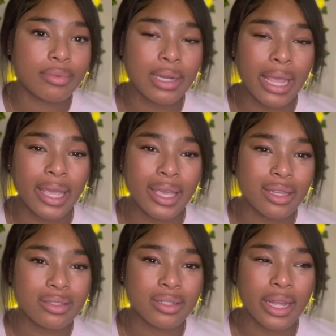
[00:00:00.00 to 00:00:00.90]
like
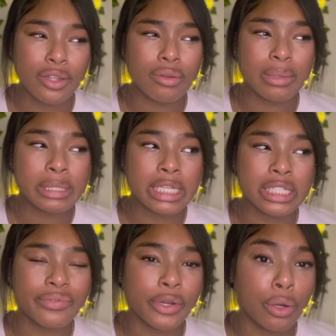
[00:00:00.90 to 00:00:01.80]
hand like you know what i'm saying
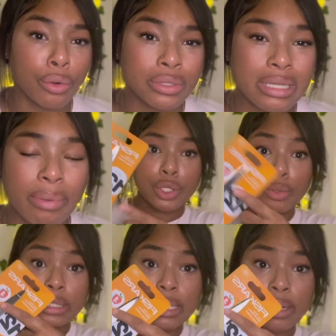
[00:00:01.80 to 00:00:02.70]
just for your own supply you
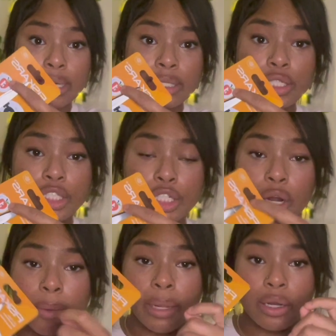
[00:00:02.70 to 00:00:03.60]
can tell that these are
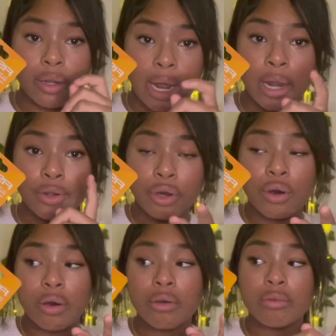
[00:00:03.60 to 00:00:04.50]
sharp and they're not
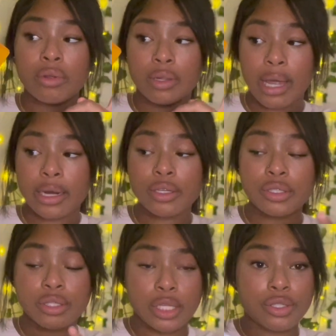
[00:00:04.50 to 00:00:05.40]
dull a lot of the
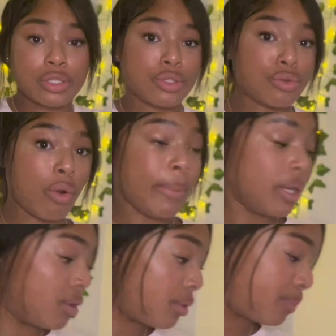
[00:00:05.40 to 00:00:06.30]
scissors in school be
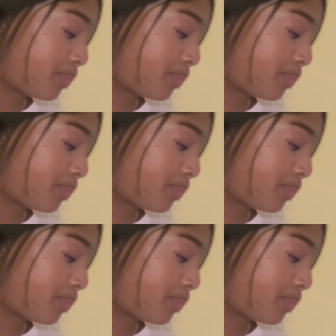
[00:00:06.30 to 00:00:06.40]
dull